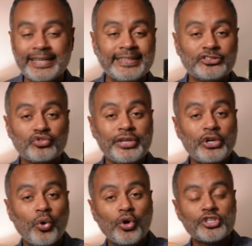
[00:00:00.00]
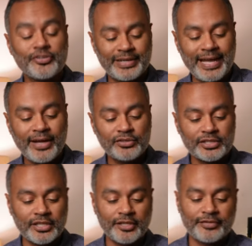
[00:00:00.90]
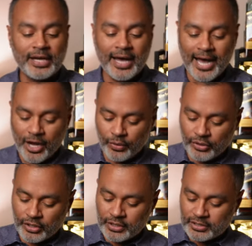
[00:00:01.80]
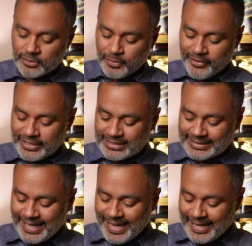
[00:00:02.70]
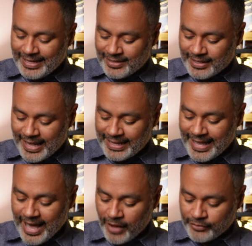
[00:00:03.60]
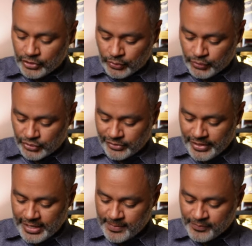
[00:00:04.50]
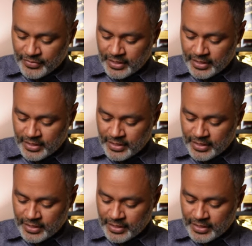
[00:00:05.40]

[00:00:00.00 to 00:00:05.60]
is three quarters of an ounce of our spirit of the day, uh, Calvados, all right?